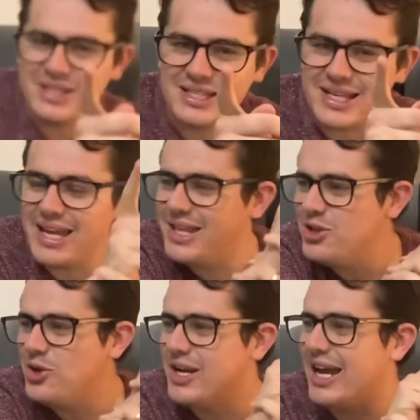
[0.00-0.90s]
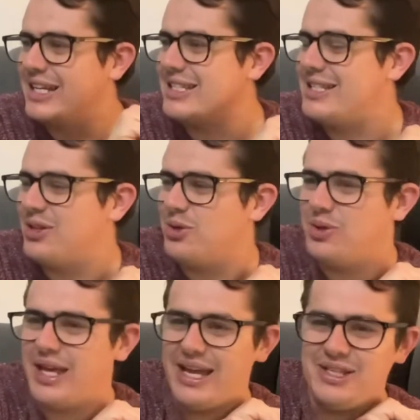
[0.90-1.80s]
say that you can access it through
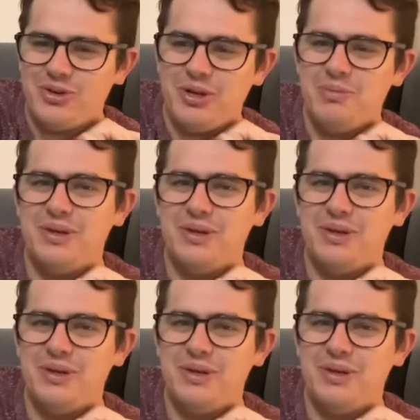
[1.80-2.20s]
the atrium,